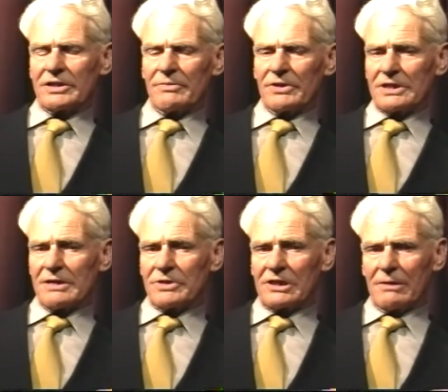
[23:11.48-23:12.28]
Something,
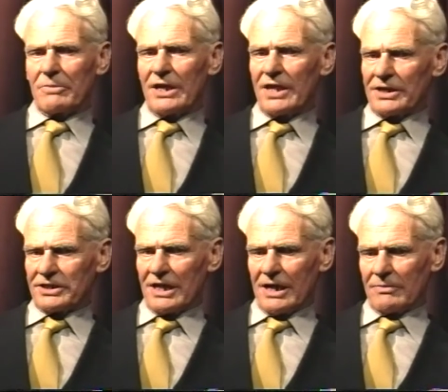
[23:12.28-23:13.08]
something like, by that
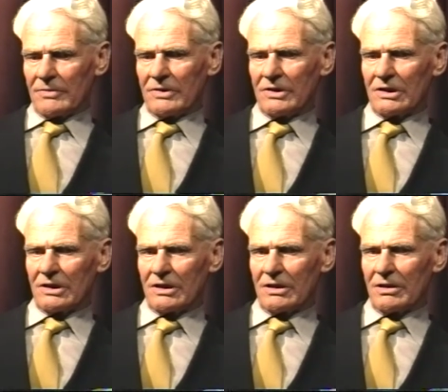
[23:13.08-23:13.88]
time,
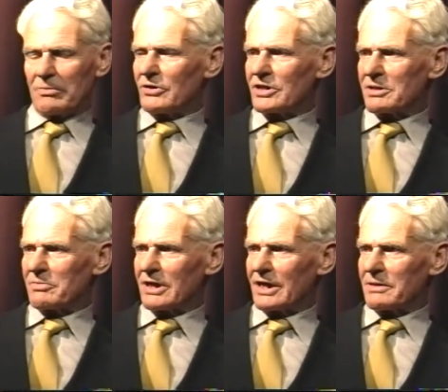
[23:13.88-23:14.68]
the voice had
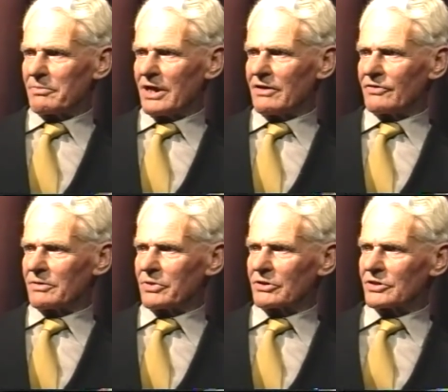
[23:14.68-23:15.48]
begun to
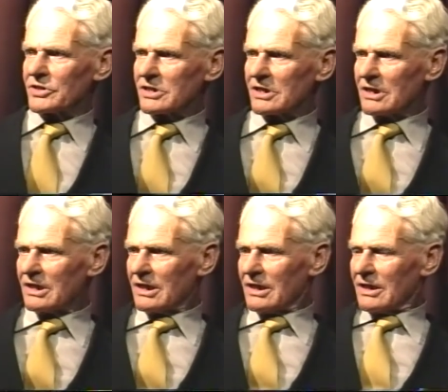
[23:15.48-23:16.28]
benefit because
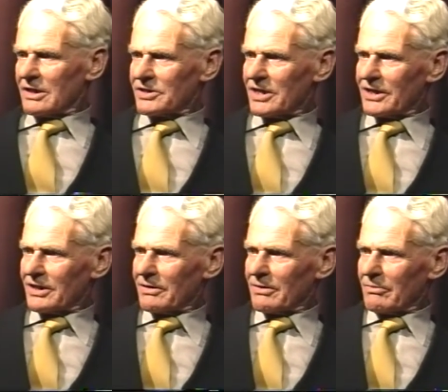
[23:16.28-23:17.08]

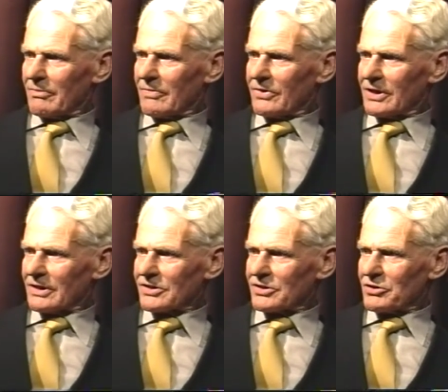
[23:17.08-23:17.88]
certain
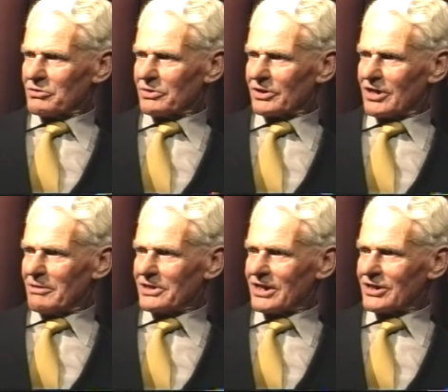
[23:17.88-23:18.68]
things to do with
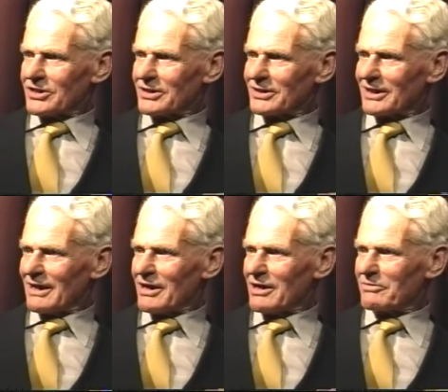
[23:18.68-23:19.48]
accommodation
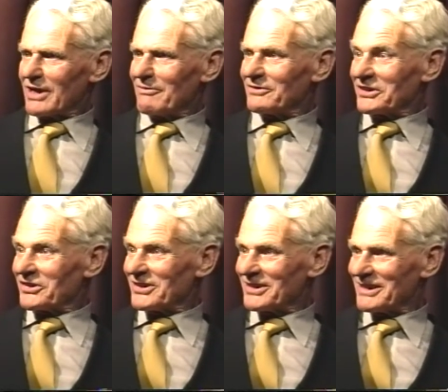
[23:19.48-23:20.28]
and home comforts
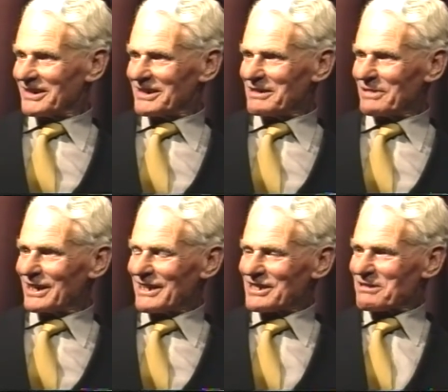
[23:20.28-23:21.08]
had
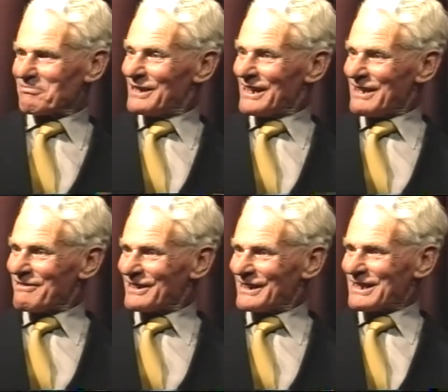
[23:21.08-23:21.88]
begun to spill
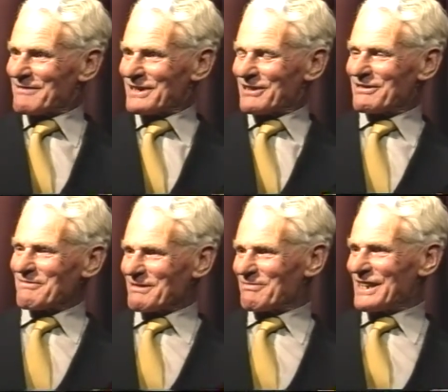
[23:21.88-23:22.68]
over a little bit
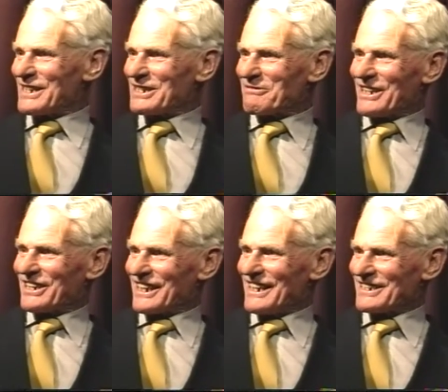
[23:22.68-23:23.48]
from the places where the
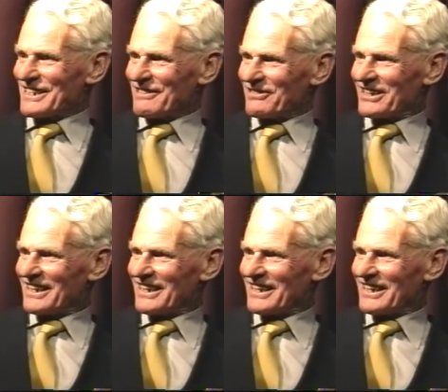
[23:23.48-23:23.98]
girls lived